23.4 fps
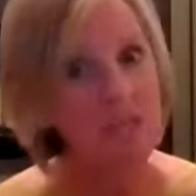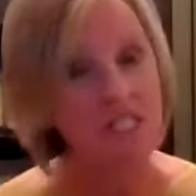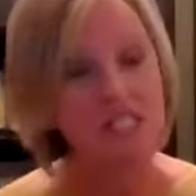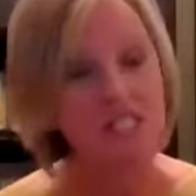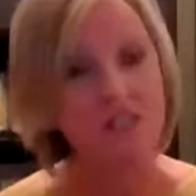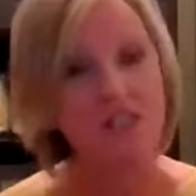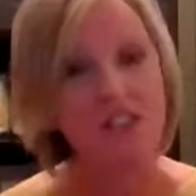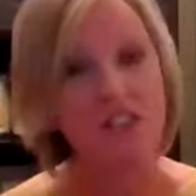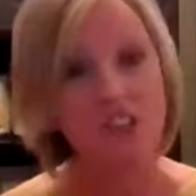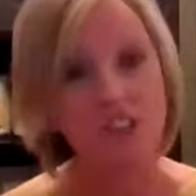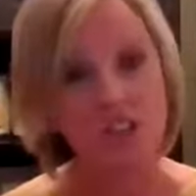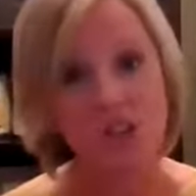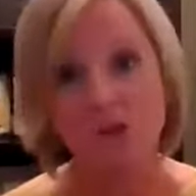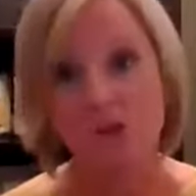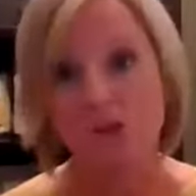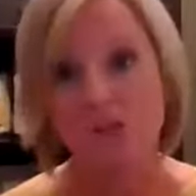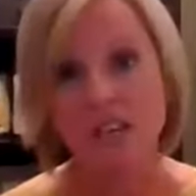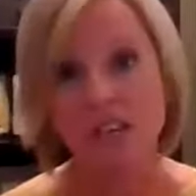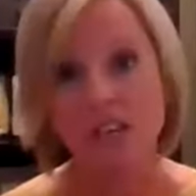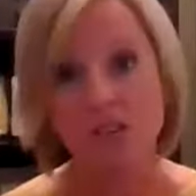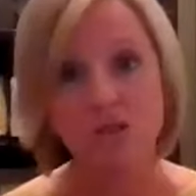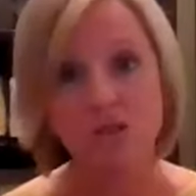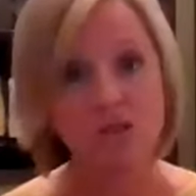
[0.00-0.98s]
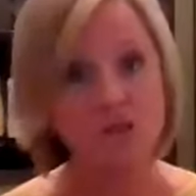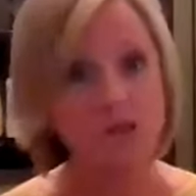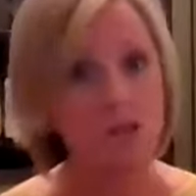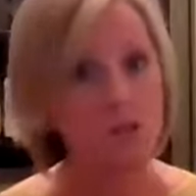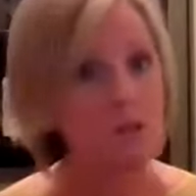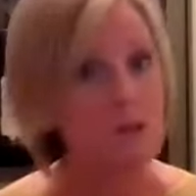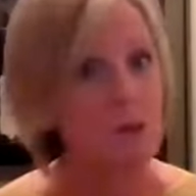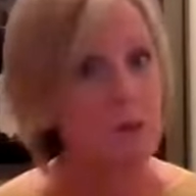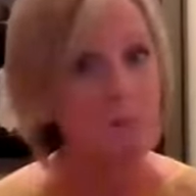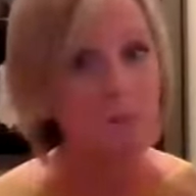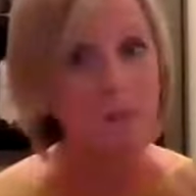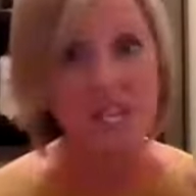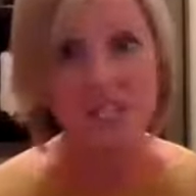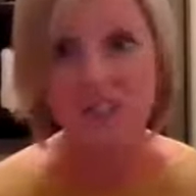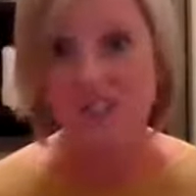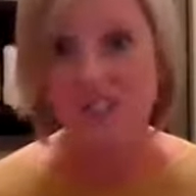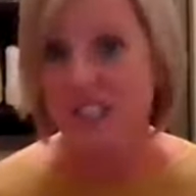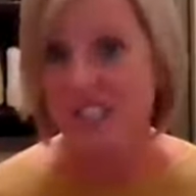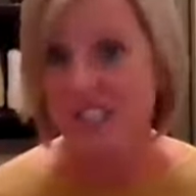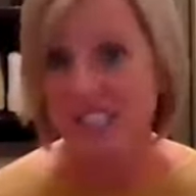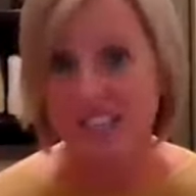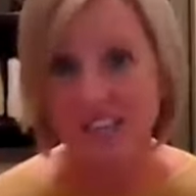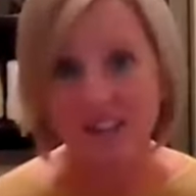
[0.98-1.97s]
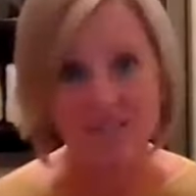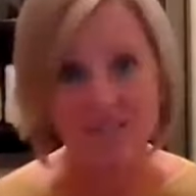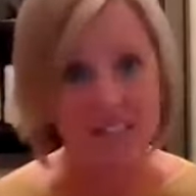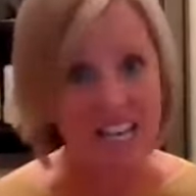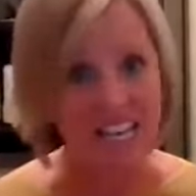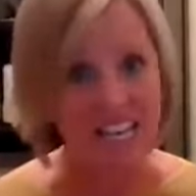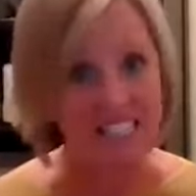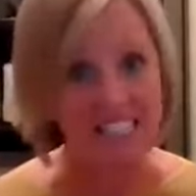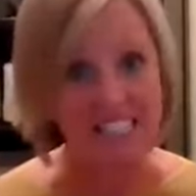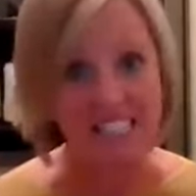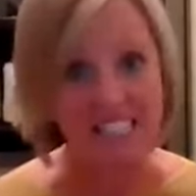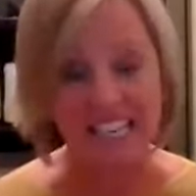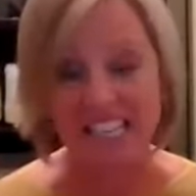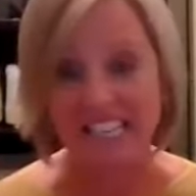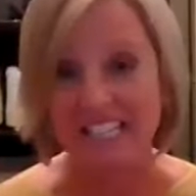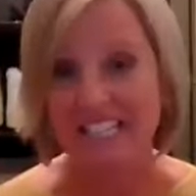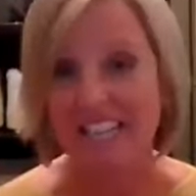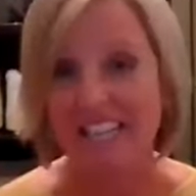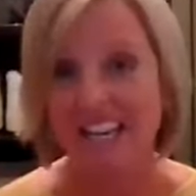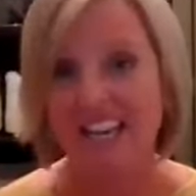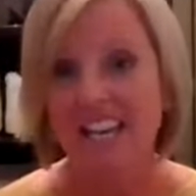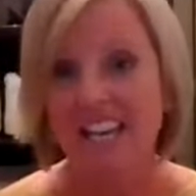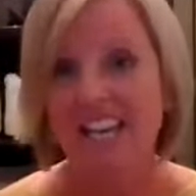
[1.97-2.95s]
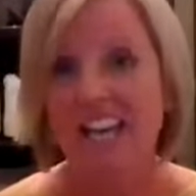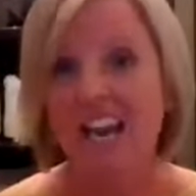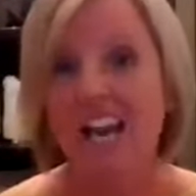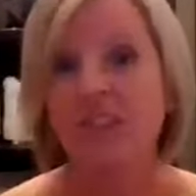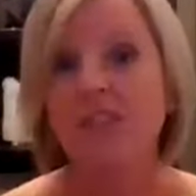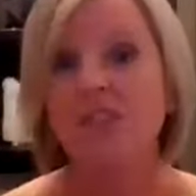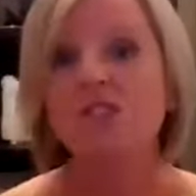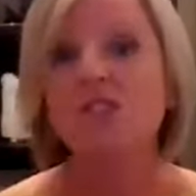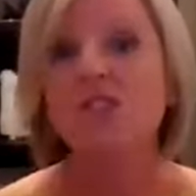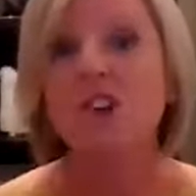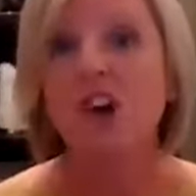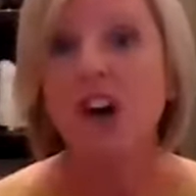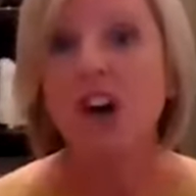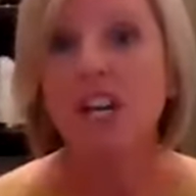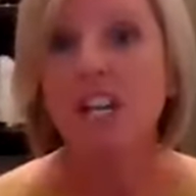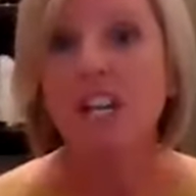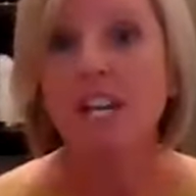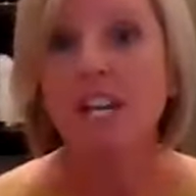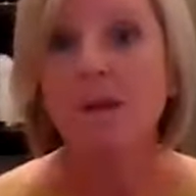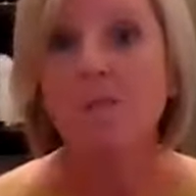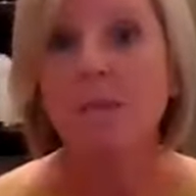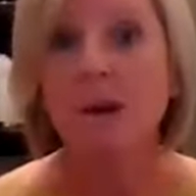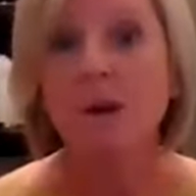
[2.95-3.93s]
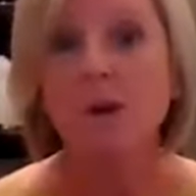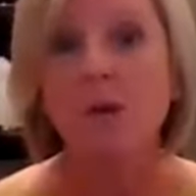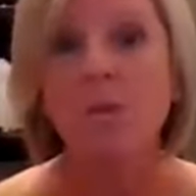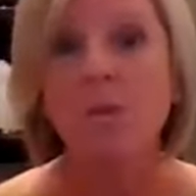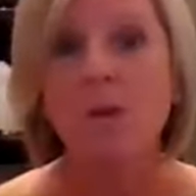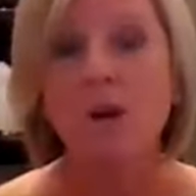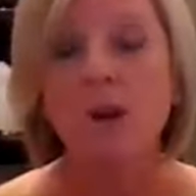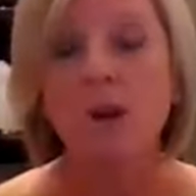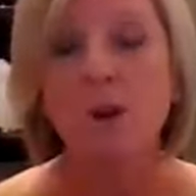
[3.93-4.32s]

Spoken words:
this in the news. I YouTubed a bunch of stuff last night, and they're talking about